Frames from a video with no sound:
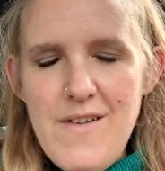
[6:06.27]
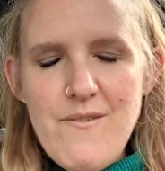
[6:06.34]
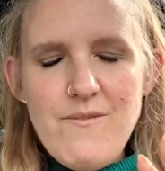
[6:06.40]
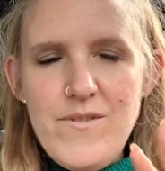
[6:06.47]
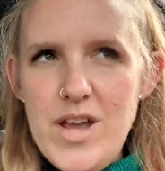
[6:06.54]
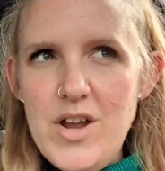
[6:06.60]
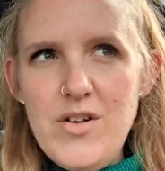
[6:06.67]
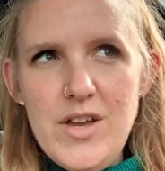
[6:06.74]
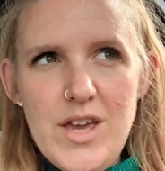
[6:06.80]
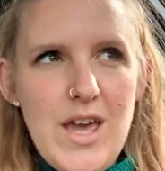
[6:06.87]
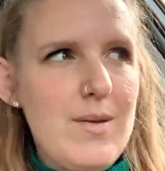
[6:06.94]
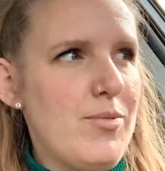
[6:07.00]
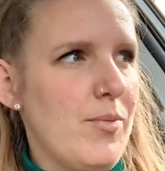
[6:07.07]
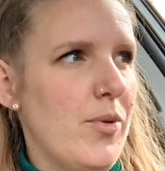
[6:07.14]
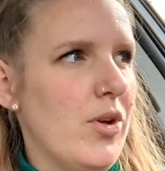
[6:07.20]
very
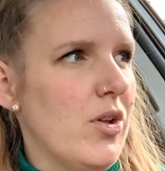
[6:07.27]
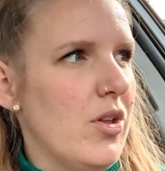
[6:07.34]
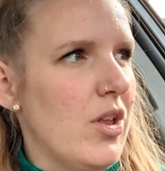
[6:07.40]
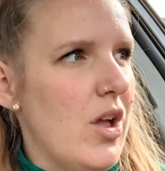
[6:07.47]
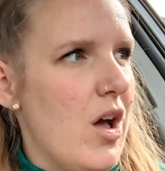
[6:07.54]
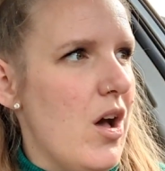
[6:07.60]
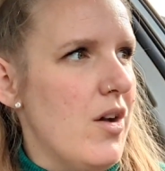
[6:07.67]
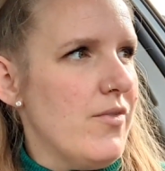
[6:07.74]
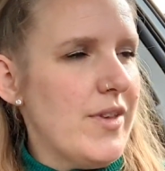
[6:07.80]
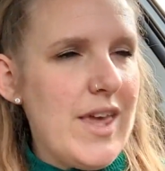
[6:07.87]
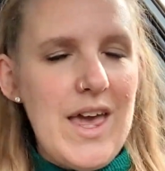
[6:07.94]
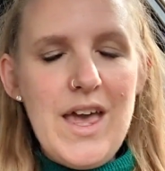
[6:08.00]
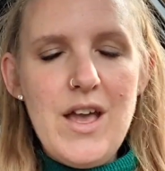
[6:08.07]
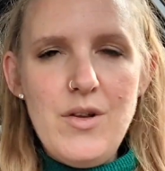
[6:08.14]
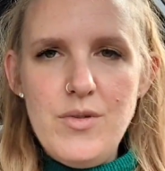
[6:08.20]
capable of
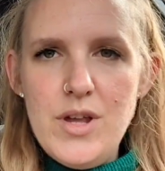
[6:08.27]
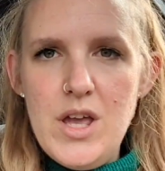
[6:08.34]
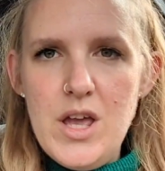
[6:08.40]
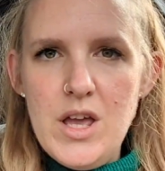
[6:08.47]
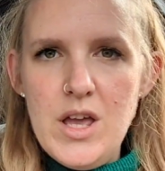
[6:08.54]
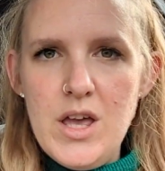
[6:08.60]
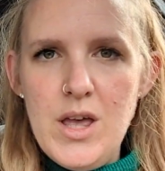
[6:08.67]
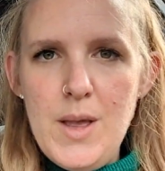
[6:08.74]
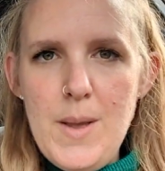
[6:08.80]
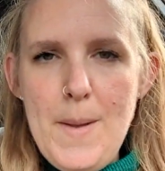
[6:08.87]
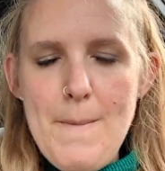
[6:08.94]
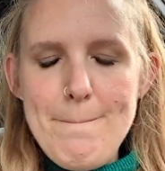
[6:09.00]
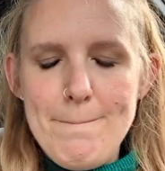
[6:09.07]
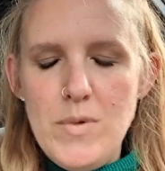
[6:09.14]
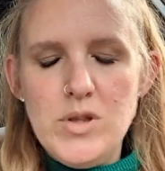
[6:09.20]
carrying
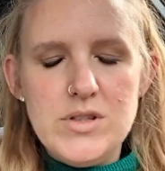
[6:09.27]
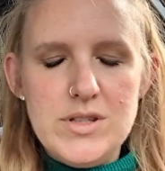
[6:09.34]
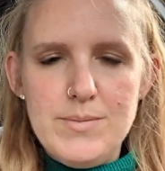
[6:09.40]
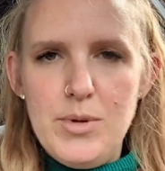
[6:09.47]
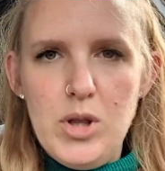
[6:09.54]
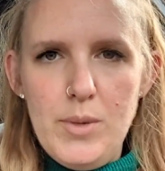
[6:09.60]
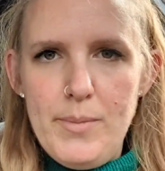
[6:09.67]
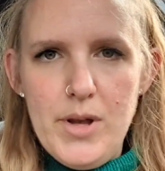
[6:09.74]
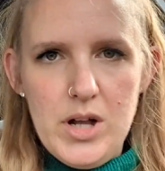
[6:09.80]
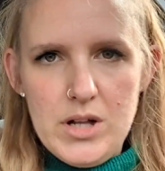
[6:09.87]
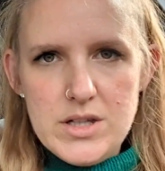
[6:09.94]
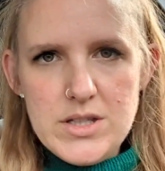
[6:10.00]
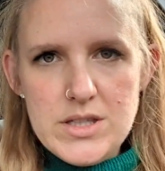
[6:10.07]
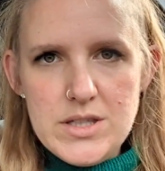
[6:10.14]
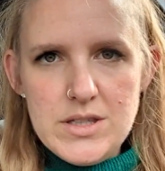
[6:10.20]
multiple
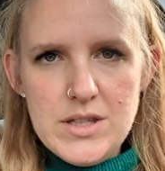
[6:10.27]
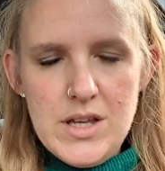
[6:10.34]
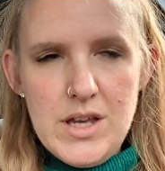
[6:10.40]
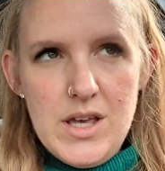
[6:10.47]
books.